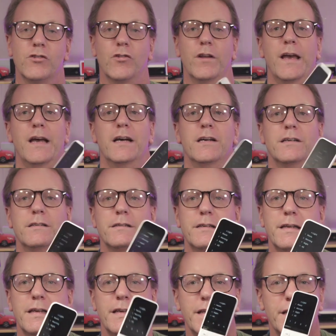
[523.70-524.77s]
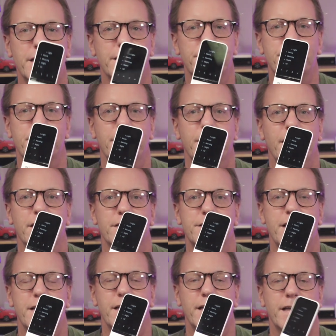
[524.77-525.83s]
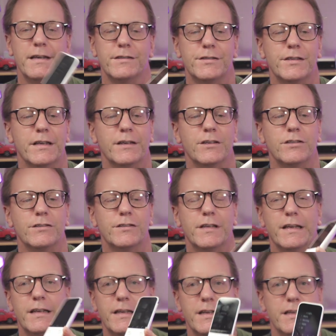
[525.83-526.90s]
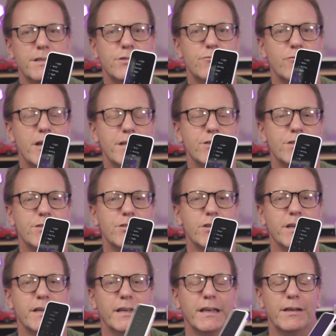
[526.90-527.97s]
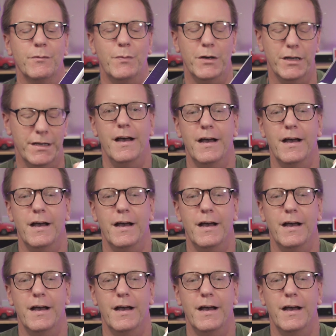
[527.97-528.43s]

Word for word: So now it is sending out signals and it is registering it.